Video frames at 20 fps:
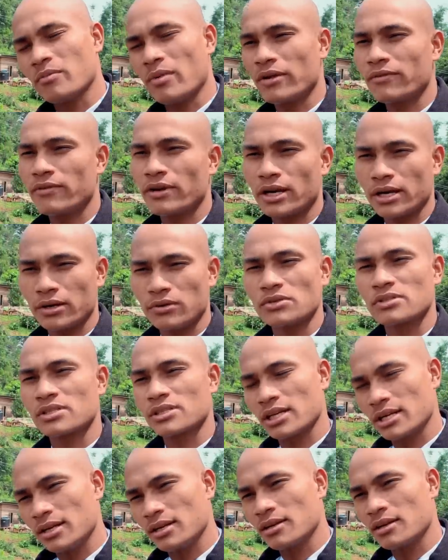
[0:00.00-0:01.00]
my very own
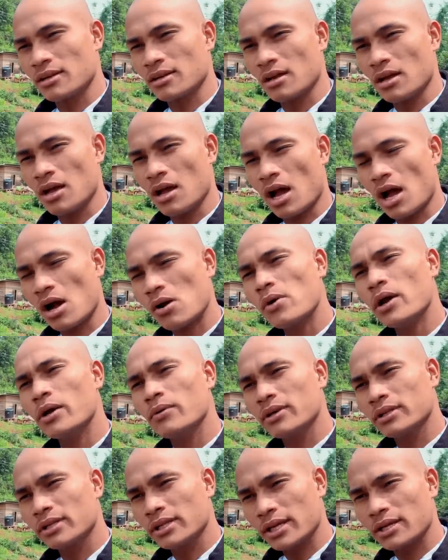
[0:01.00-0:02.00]
sin. How I
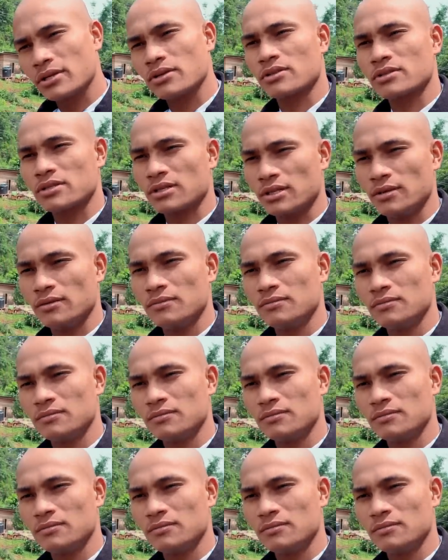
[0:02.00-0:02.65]
will take your sin?